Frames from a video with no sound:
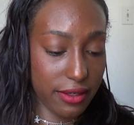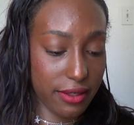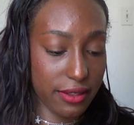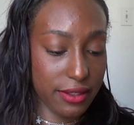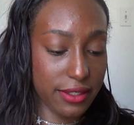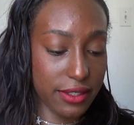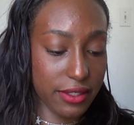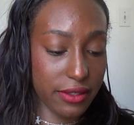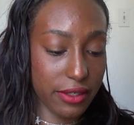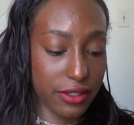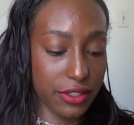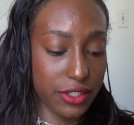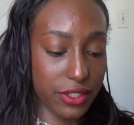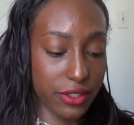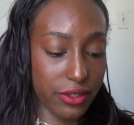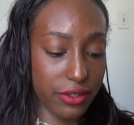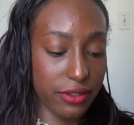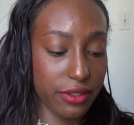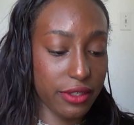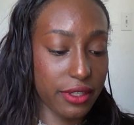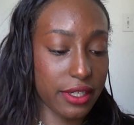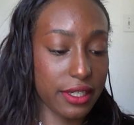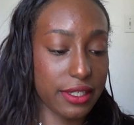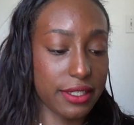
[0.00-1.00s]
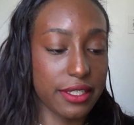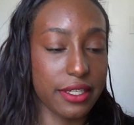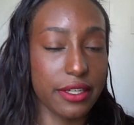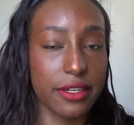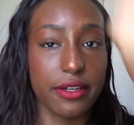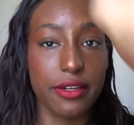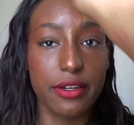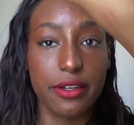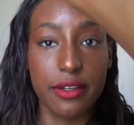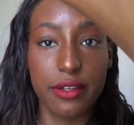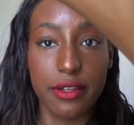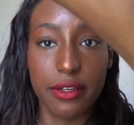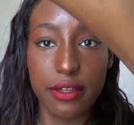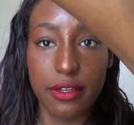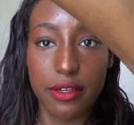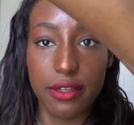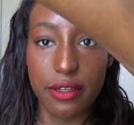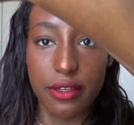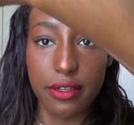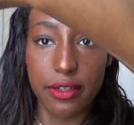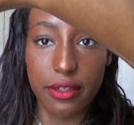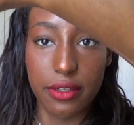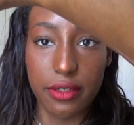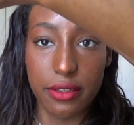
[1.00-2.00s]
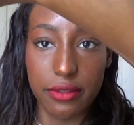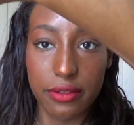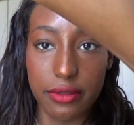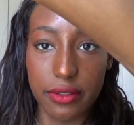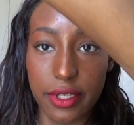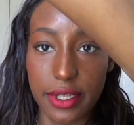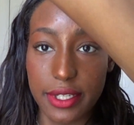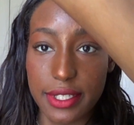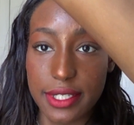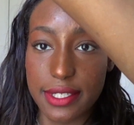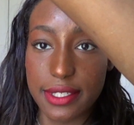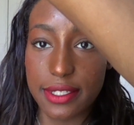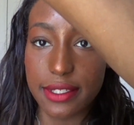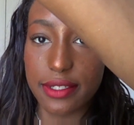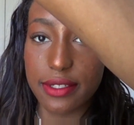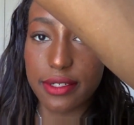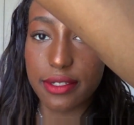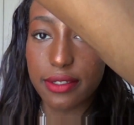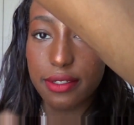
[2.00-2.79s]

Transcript: So I'll show you guys here. That's